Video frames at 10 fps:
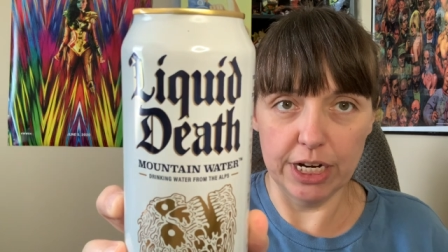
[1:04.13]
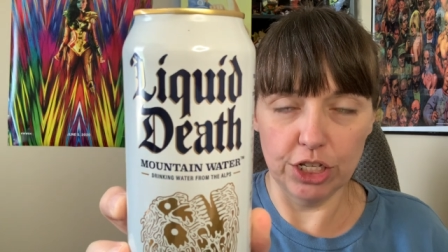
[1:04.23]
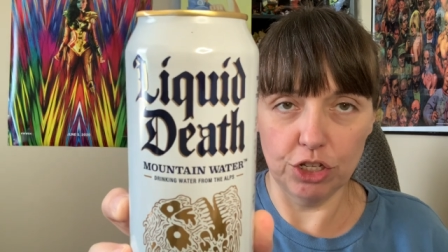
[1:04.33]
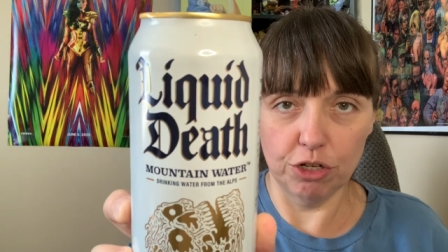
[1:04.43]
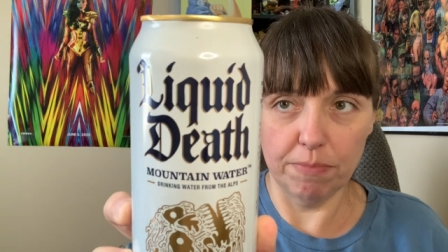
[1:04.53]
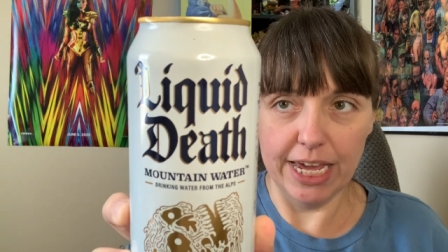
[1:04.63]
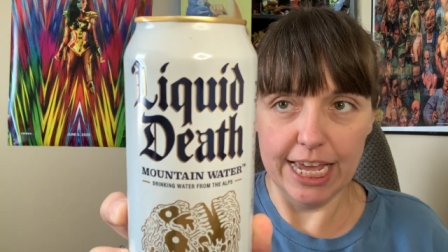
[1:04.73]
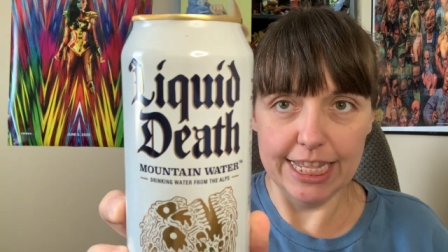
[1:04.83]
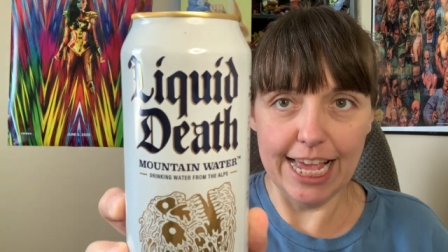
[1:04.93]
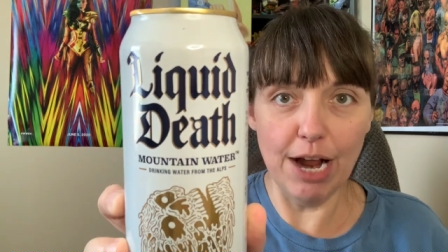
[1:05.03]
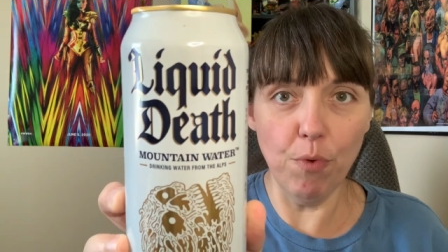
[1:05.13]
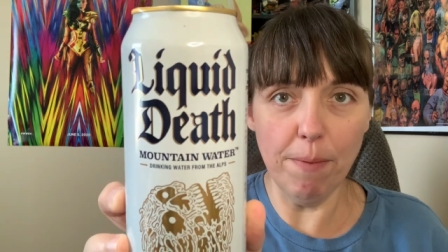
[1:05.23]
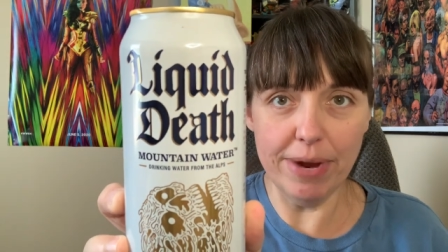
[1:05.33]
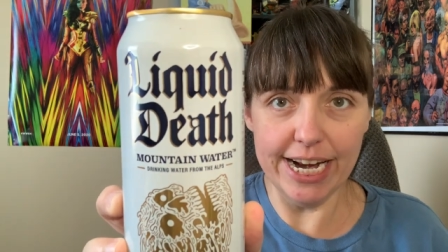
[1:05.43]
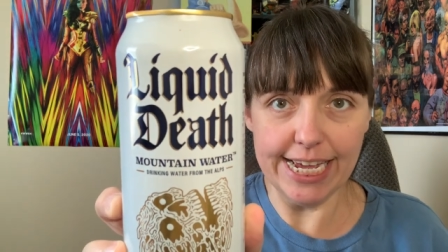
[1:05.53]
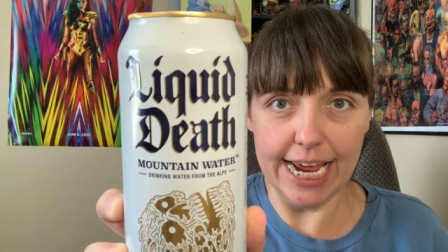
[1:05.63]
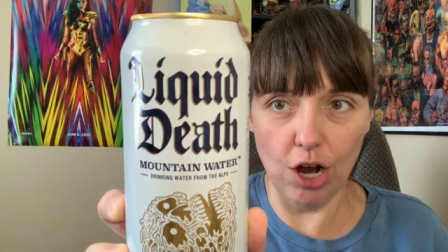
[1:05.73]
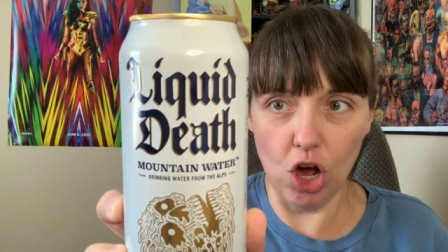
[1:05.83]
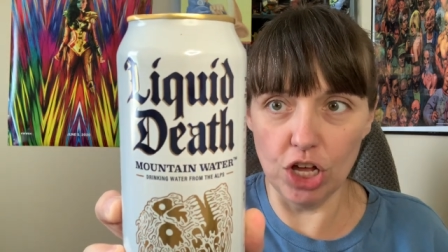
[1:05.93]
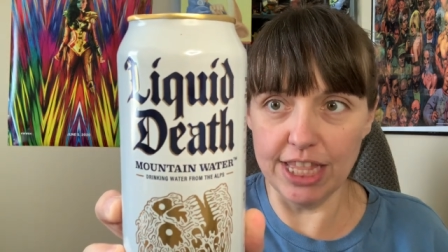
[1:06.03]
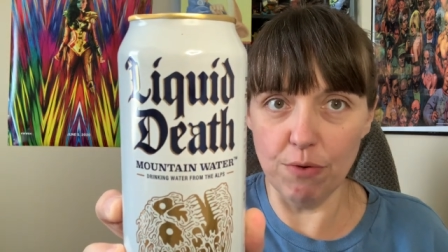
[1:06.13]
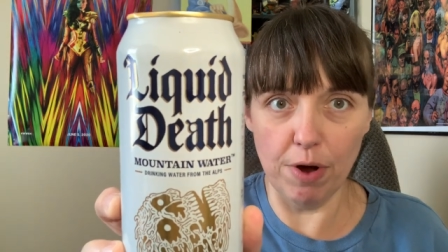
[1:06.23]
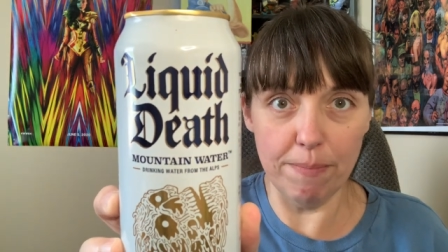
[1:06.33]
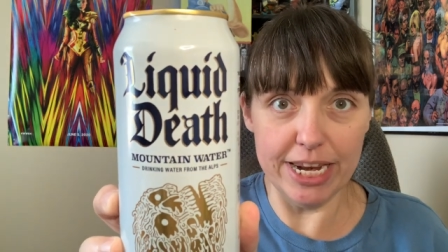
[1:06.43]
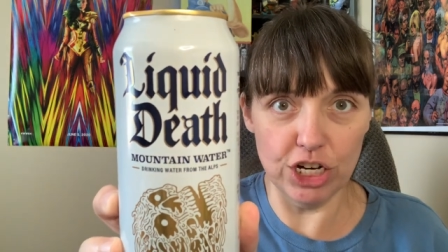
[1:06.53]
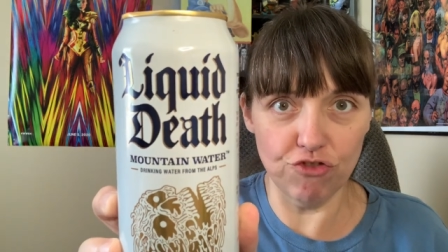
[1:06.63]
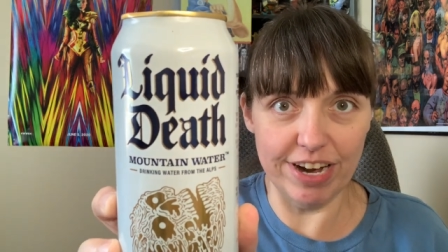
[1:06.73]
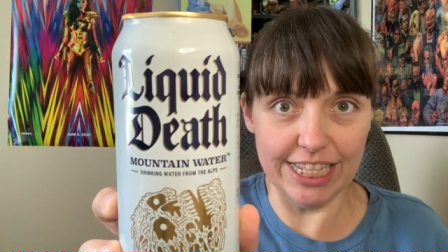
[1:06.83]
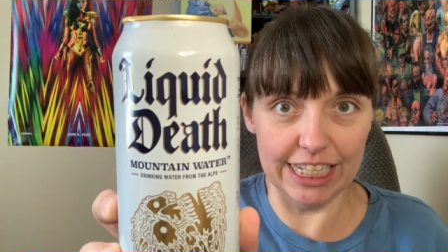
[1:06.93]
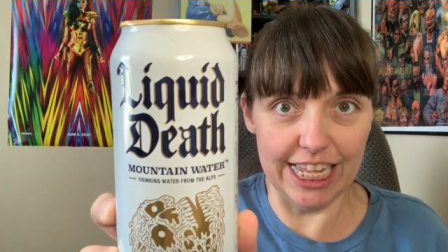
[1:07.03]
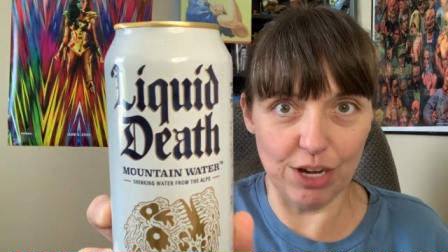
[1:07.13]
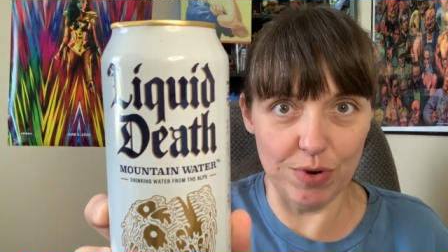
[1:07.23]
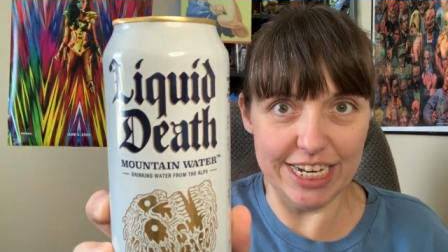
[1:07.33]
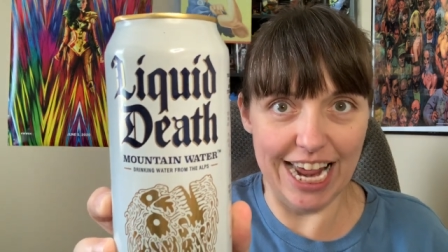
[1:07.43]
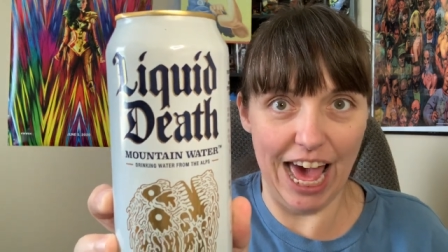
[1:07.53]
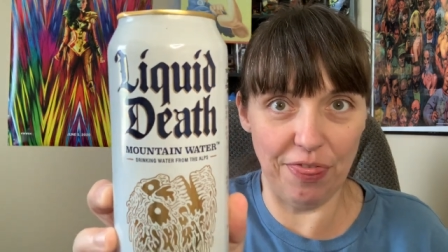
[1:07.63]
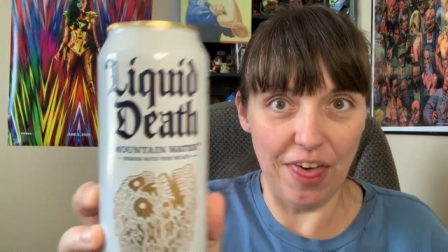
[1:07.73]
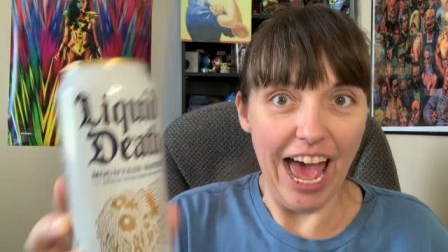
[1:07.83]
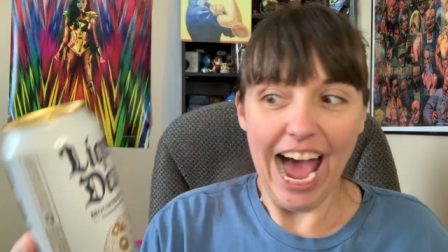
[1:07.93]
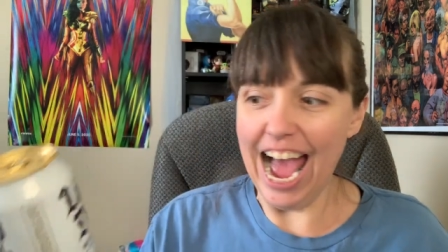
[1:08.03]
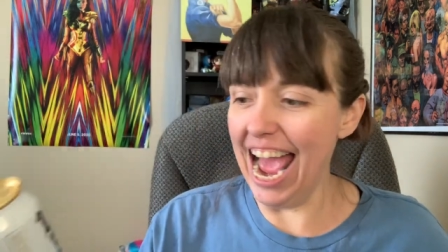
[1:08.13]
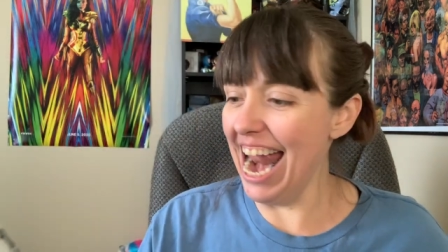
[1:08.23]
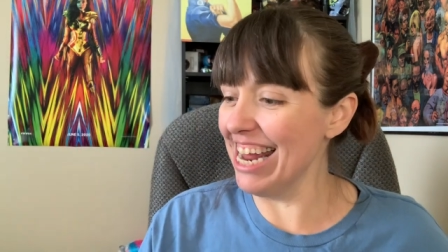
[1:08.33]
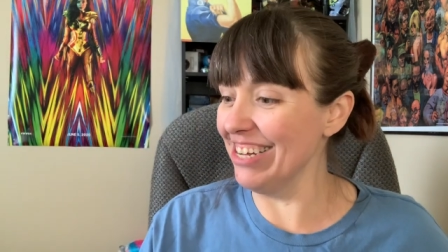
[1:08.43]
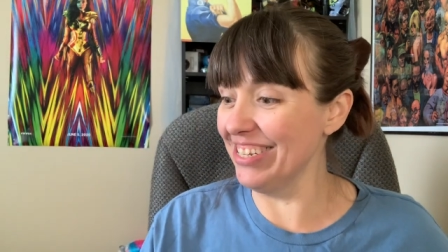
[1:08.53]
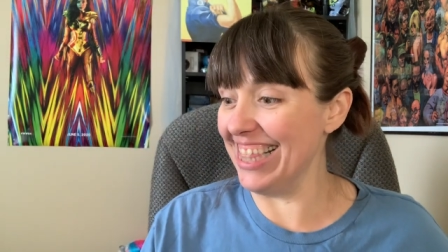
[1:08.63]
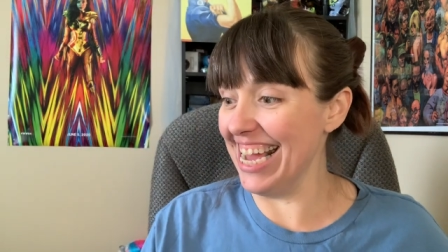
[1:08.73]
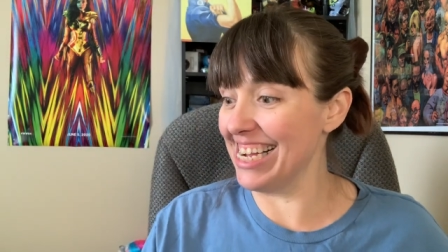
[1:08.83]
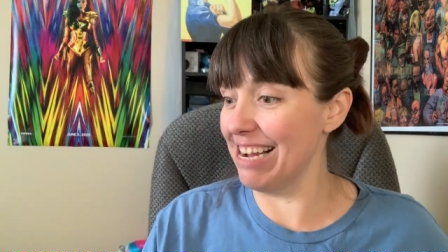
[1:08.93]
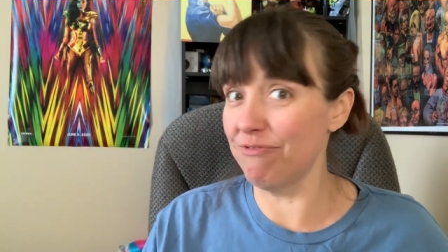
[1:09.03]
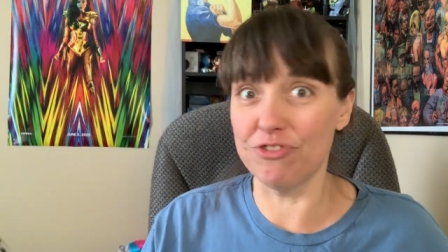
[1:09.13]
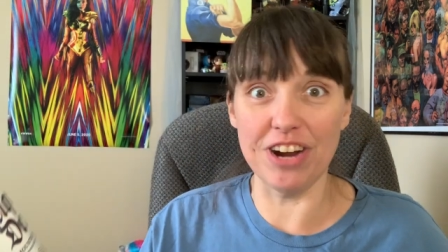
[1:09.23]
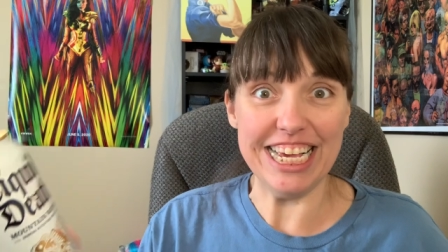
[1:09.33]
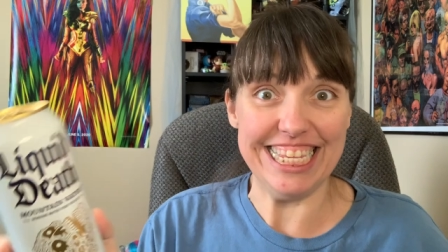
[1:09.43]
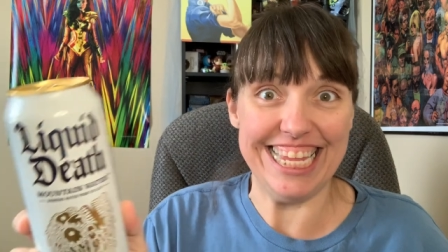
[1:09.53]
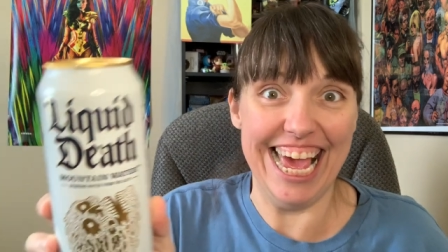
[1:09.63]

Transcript: this to me? They want me to get old. They want me to drink the liquid death. I don't think I'm trusting